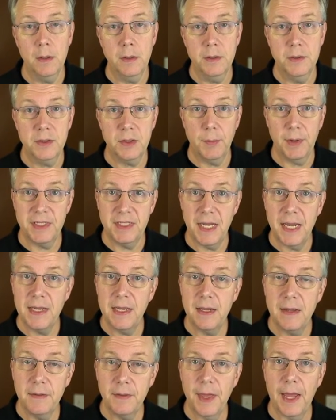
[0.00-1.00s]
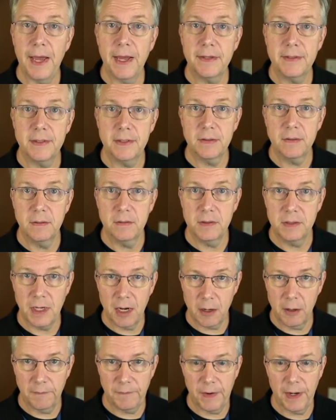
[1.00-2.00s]
So by taking that
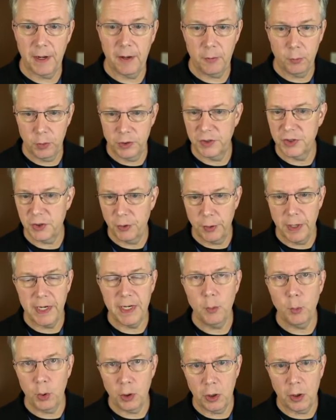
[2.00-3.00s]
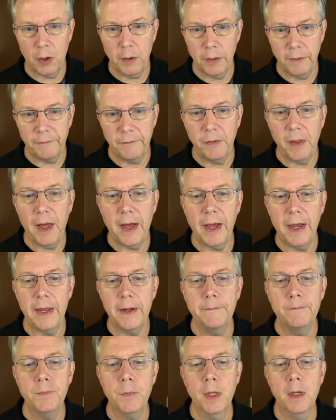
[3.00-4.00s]
Docker file, we're just creating one on the
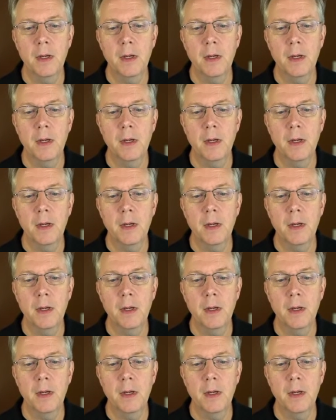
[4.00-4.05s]
fly.